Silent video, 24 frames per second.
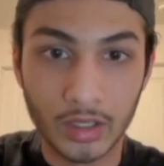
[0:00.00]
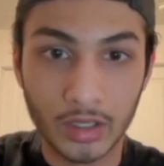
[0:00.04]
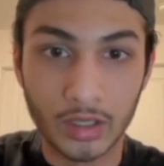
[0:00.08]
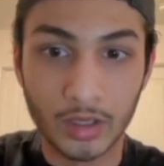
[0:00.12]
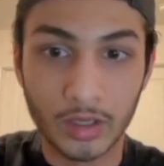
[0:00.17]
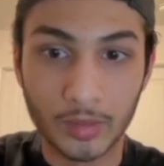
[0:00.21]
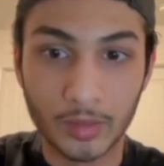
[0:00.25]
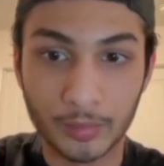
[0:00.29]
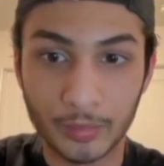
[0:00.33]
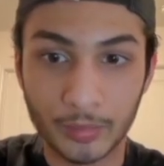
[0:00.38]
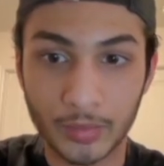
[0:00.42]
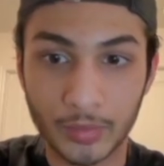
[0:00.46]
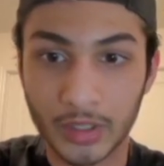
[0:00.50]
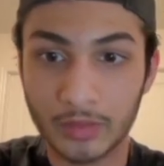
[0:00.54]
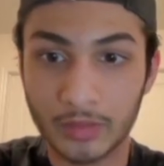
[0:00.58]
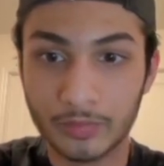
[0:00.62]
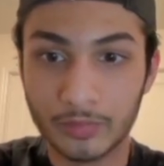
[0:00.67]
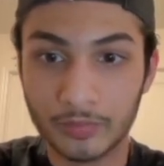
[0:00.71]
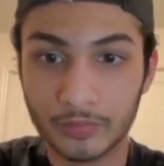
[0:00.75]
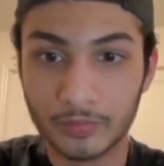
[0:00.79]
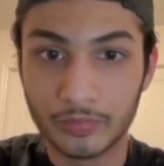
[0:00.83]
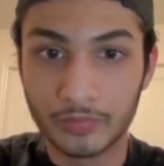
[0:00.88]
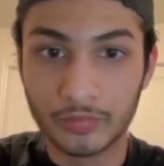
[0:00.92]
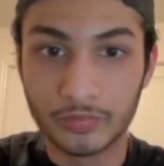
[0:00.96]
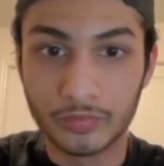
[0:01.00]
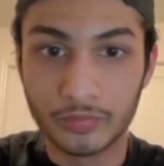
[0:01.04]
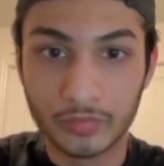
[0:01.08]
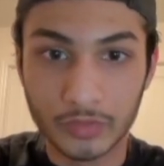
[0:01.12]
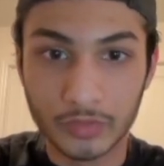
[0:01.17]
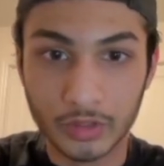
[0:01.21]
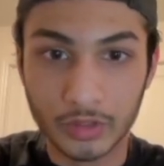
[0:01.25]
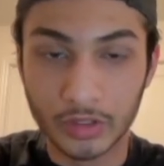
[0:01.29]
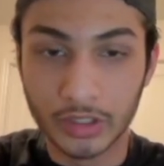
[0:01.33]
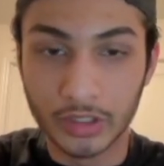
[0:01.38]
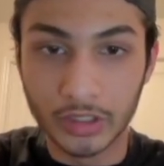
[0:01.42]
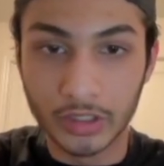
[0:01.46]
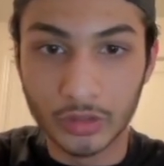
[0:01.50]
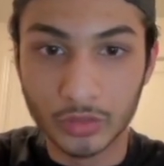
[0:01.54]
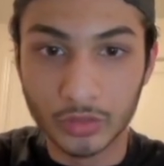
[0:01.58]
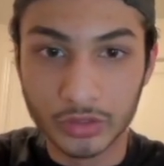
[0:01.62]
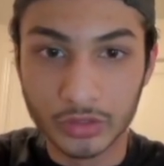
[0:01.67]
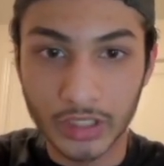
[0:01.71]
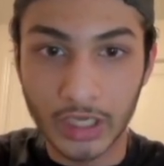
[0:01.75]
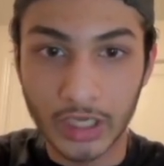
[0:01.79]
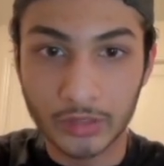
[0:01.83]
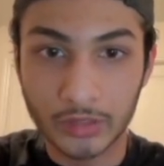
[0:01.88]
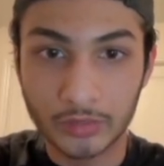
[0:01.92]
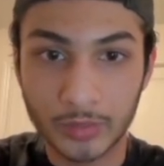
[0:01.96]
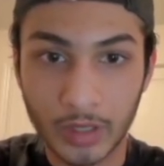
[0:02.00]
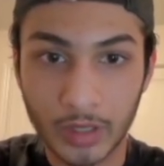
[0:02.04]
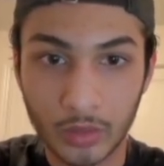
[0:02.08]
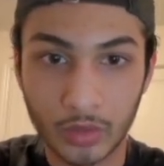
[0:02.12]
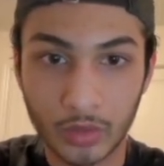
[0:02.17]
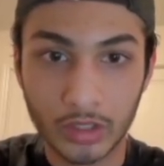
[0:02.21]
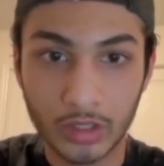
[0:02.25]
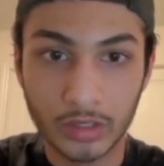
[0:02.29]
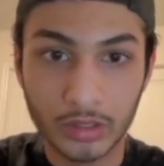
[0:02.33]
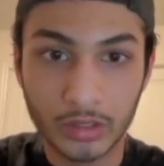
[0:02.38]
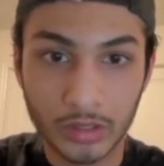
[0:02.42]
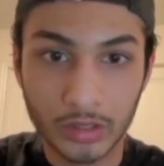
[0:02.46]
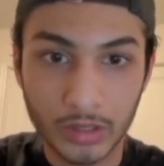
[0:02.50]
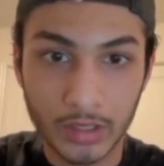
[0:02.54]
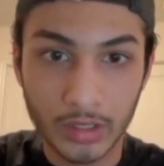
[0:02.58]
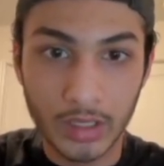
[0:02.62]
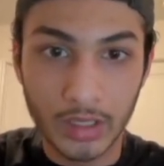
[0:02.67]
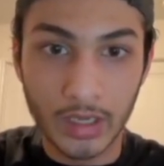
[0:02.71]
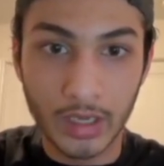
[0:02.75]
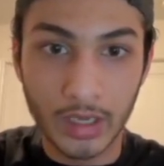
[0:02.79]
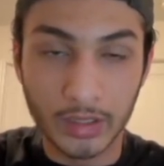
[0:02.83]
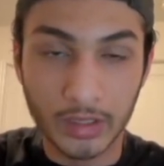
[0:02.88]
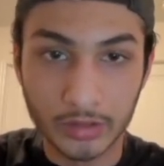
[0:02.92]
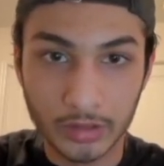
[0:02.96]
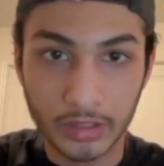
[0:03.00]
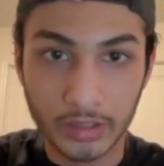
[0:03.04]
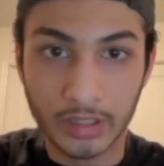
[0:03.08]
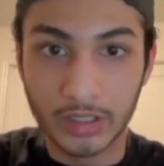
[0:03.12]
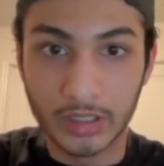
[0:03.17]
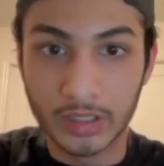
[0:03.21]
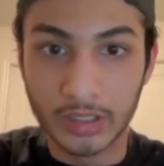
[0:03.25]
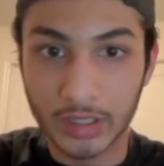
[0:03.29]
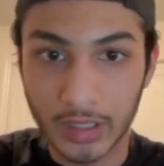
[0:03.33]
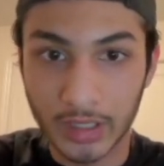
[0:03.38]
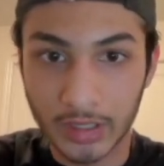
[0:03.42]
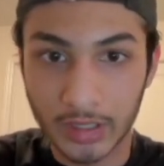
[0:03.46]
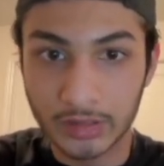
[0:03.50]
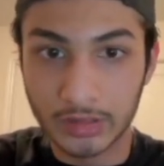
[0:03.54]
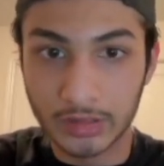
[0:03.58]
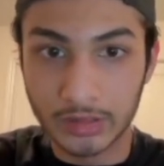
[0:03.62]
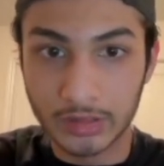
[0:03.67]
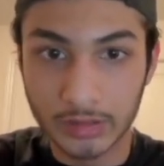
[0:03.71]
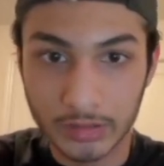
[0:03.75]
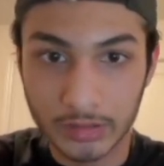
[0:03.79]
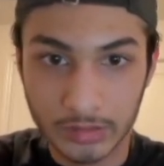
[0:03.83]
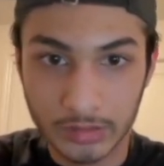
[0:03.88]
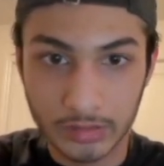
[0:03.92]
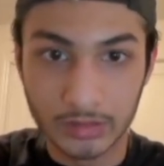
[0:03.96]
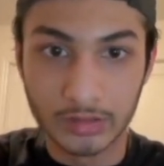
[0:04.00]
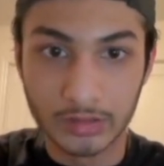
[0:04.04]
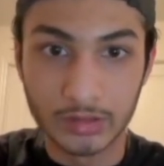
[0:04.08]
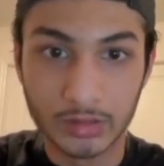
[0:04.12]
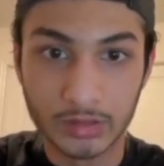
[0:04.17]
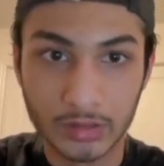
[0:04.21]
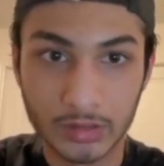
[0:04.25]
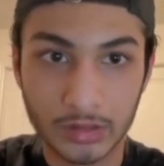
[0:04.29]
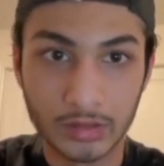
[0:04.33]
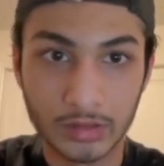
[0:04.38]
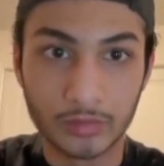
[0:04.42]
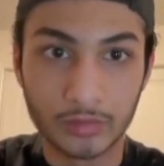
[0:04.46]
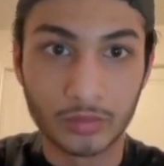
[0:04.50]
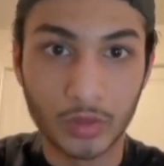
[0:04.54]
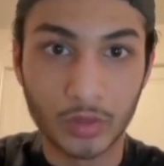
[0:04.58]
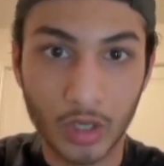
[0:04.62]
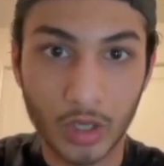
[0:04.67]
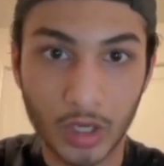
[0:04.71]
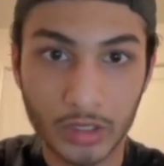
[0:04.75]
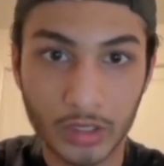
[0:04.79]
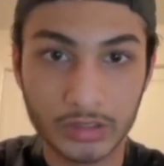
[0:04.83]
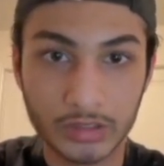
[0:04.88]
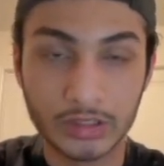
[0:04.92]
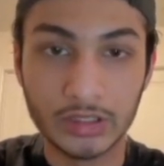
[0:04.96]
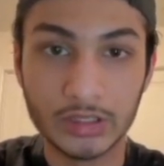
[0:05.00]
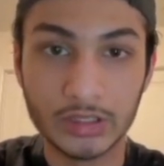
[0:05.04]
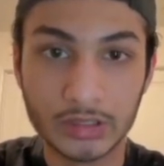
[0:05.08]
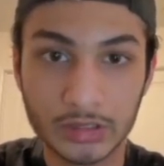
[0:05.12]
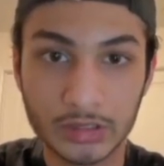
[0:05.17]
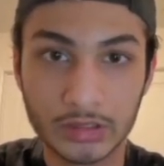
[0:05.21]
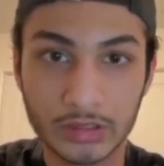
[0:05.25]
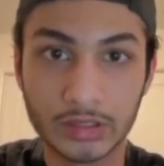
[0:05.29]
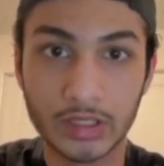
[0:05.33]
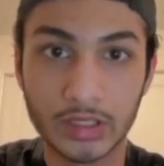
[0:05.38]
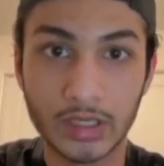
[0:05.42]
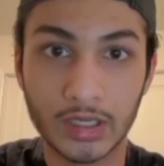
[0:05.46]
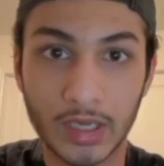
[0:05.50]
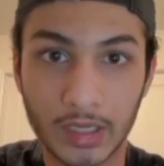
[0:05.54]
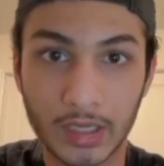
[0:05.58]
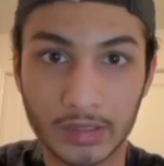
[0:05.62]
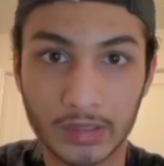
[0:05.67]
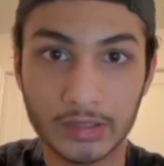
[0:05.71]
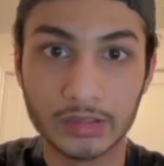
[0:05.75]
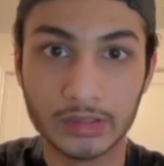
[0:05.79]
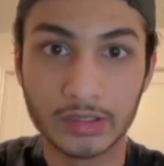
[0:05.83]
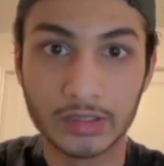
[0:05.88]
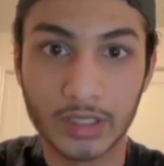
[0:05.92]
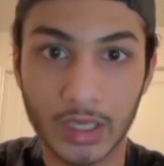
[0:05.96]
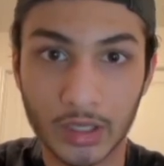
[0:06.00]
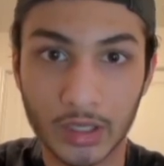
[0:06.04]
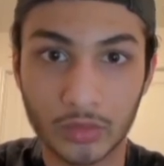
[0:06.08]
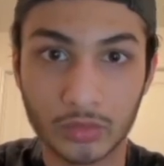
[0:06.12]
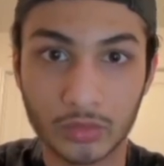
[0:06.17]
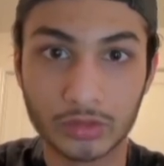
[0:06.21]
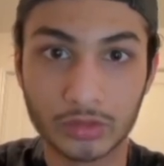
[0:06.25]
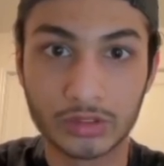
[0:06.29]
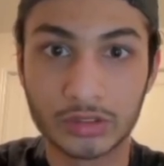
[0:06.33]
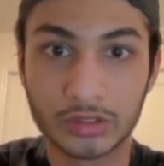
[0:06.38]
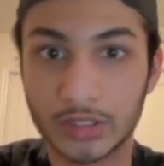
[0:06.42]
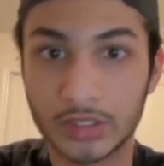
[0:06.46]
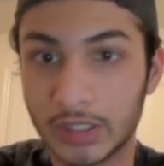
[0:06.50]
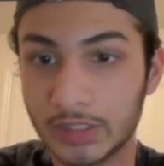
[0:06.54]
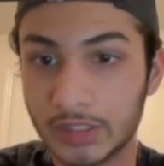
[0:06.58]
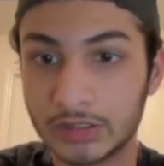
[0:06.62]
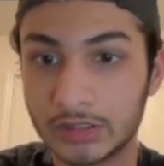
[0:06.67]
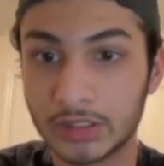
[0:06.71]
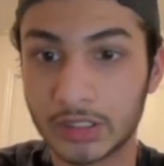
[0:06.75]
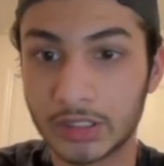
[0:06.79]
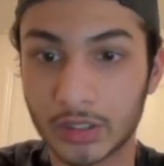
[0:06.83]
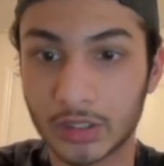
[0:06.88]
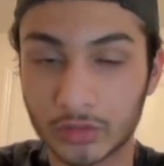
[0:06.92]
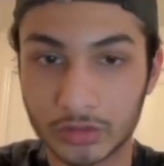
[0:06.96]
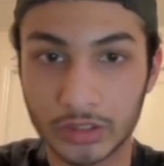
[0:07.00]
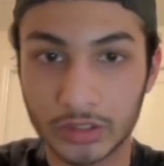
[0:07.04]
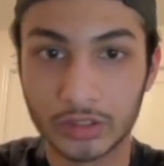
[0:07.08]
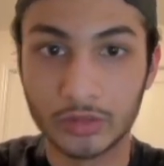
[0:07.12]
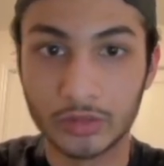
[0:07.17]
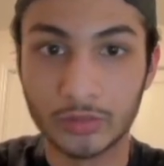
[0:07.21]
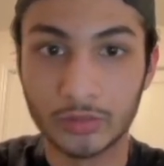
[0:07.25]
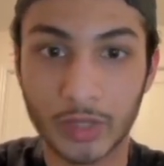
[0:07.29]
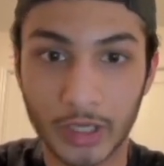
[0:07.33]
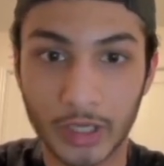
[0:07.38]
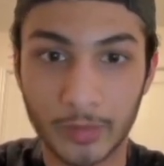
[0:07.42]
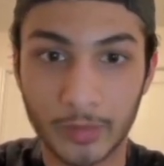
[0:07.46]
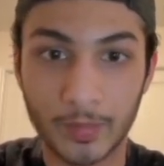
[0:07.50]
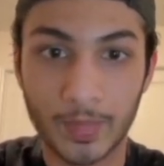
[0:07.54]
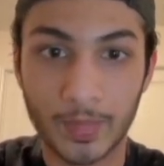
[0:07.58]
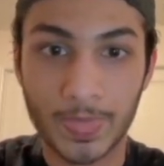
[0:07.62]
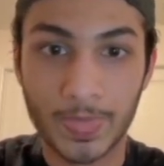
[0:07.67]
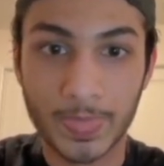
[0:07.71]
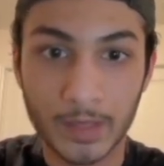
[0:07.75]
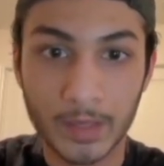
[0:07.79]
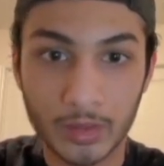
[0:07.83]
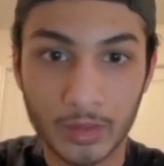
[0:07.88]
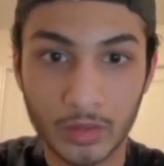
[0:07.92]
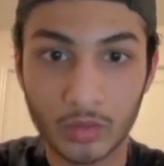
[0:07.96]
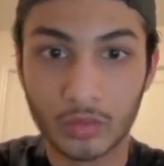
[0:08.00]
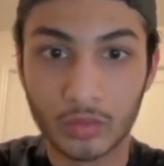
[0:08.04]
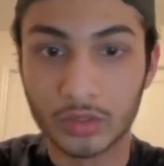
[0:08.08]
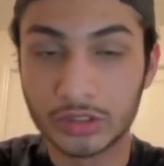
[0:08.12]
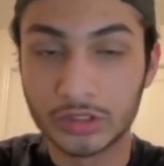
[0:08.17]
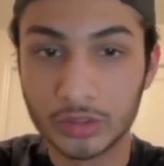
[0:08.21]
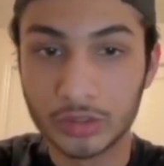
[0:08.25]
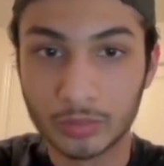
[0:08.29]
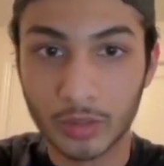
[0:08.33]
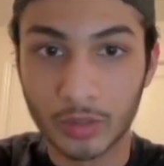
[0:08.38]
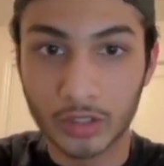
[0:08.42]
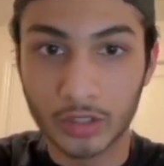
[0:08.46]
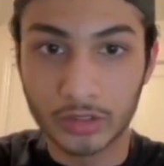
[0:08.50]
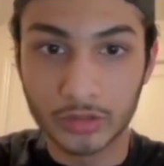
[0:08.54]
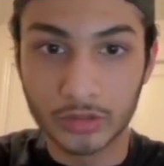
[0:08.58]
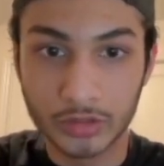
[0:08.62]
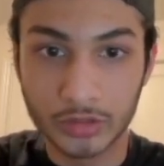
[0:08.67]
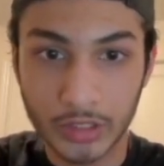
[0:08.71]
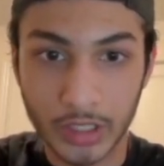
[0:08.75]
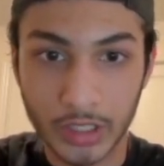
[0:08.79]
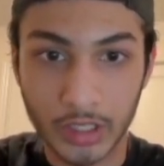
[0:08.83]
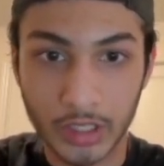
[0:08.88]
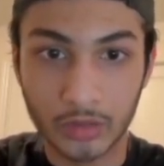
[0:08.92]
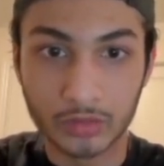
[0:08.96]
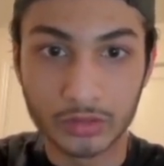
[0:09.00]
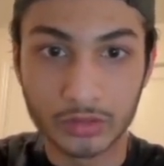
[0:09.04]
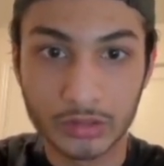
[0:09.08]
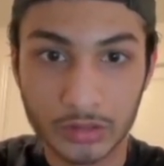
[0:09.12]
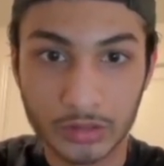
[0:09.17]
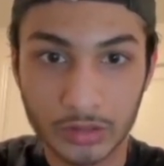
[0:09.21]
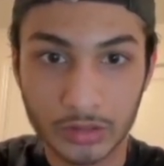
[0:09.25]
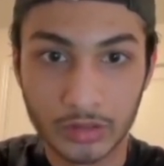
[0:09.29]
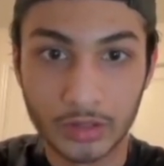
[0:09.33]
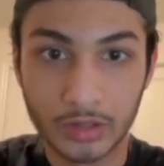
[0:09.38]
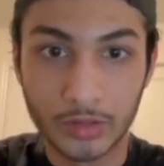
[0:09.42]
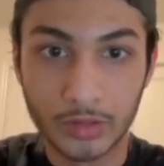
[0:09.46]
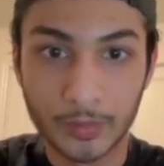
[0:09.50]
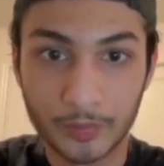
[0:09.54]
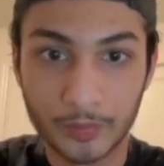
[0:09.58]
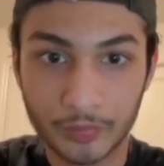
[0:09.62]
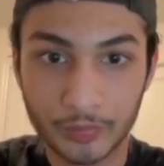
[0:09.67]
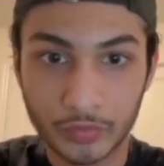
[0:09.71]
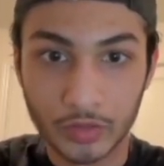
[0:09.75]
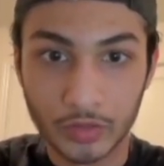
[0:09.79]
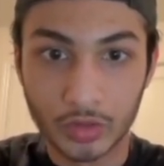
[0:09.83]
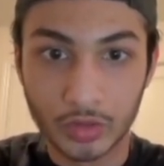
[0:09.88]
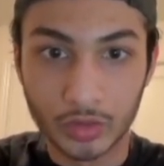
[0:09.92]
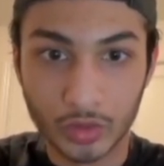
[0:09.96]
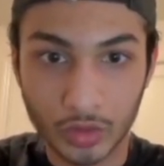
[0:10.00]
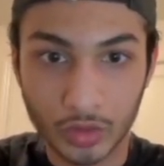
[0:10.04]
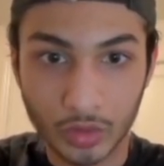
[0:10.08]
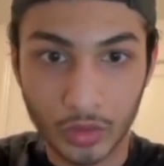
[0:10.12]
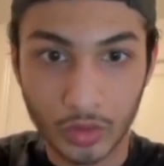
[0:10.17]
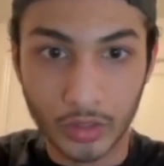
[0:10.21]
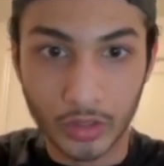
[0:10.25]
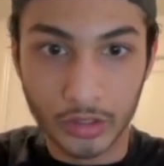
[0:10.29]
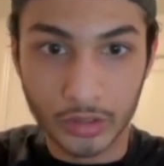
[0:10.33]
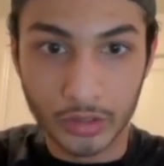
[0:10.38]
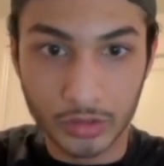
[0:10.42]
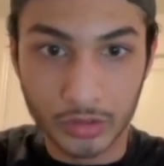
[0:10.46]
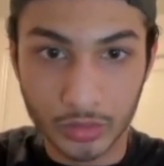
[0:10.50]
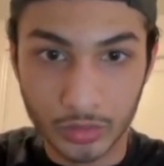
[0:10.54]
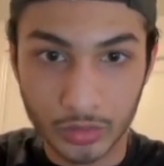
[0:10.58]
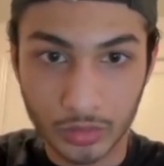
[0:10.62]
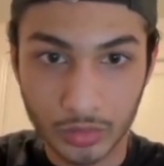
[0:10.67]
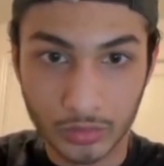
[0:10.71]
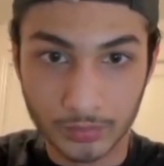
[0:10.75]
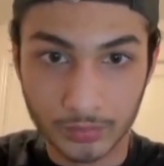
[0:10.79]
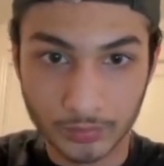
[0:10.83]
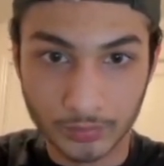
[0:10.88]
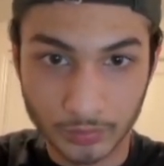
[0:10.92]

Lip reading: But you're going to use AdsPower, and you're going to connect these proxies and these accounts, aged accounts that you buy. Once you bought those accounts, you're going to